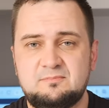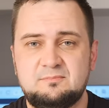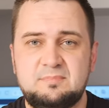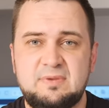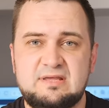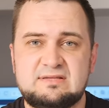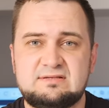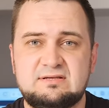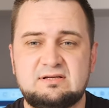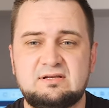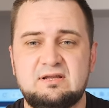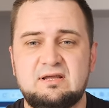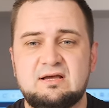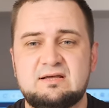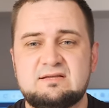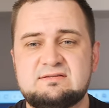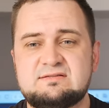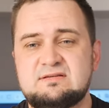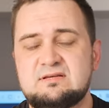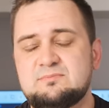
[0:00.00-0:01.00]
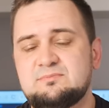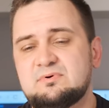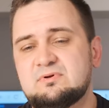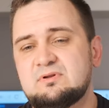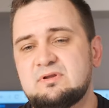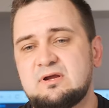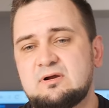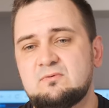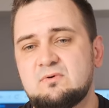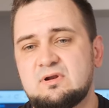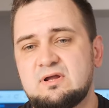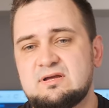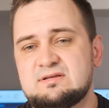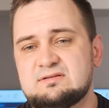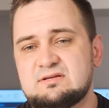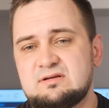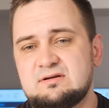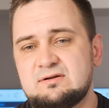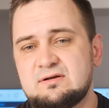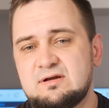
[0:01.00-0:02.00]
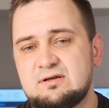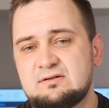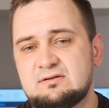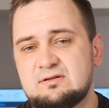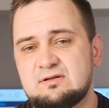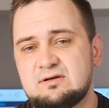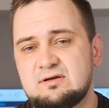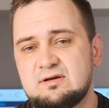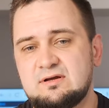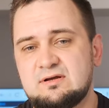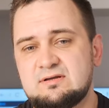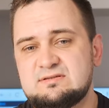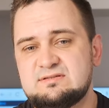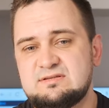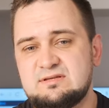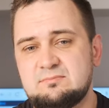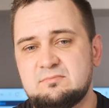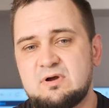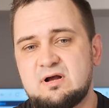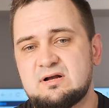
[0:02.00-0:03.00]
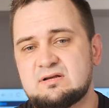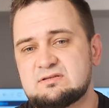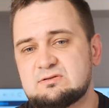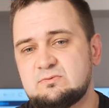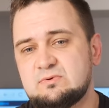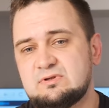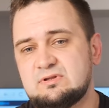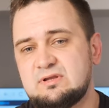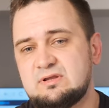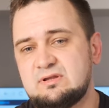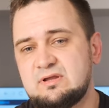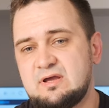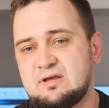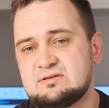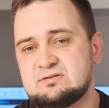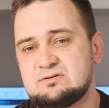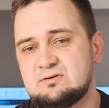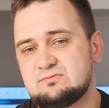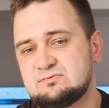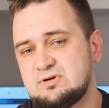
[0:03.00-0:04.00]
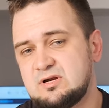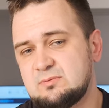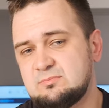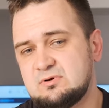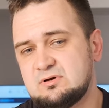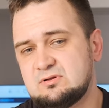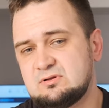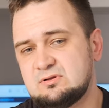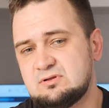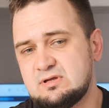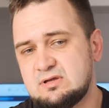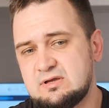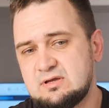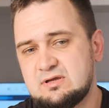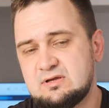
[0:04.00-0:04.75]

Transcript: basically a simple equalizer, and C max will enhance your treble,